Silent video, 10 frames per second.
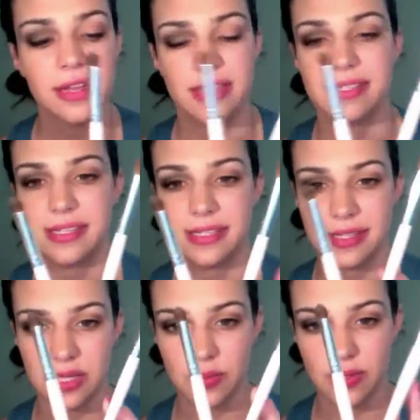
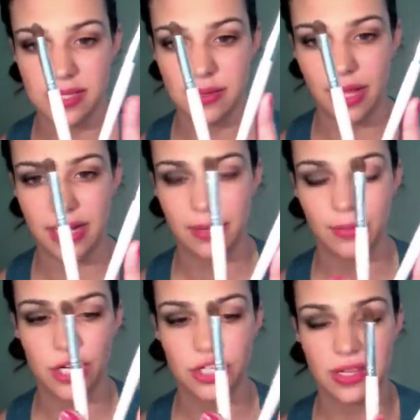This one's the blending
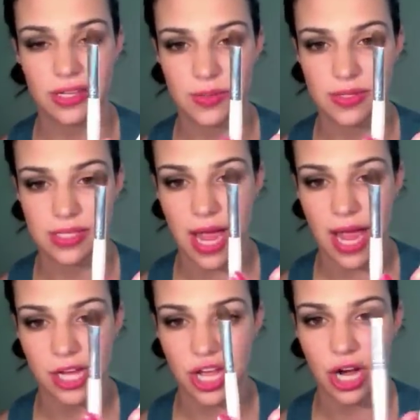brush and this one's the
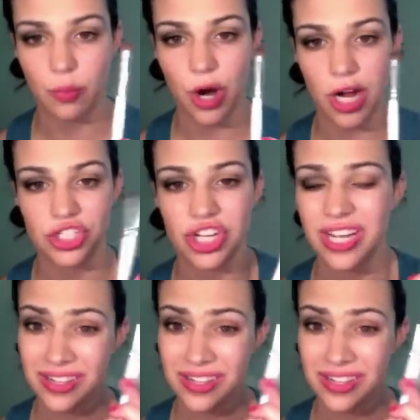eyeshadow brush.